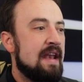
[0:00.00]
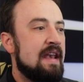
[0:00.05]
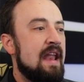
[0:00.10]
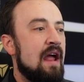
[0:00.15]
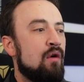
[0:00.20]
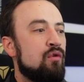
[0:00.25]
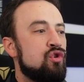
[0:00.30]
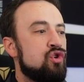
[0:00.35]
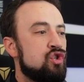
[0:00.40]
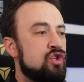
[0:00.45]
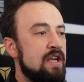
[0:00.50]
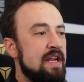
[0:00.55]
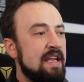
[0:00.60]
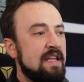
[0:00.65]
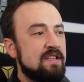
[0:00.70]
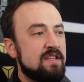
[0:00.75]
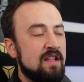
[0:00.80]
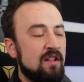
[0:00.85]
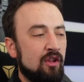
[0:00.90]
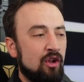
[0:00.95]
Now,
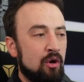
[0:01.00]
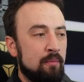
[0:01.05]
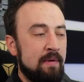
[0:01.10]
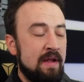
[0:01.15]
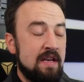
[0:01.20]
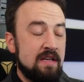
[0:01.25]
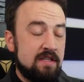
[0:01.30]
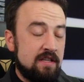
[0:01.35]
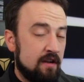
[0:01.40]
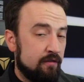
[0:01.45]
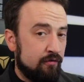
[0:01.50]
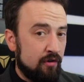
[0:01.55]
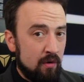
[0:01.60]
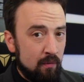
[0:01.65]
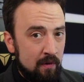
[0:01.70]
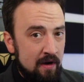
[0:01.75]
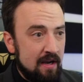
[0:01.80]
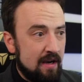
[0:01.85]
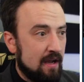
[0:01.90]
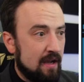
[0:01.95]
she is a little bit
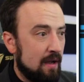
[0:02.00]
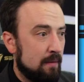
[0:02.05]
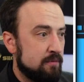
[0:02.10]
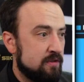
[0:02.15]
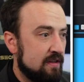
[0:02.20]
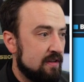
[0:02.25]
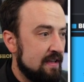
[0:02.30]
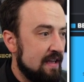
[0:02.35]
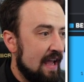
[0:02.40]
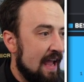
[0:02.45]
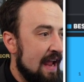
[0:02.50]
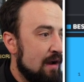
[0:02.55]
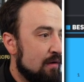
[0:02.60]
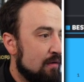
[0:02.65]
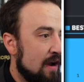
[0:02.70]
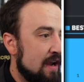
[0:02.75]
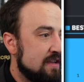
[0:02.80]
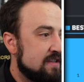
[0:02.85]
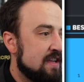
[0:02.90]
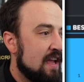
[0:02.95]
different when it comes to the A
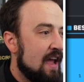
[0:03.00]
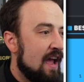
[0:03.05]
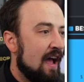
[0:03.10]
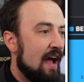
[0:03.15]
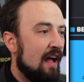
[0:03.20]
ranks.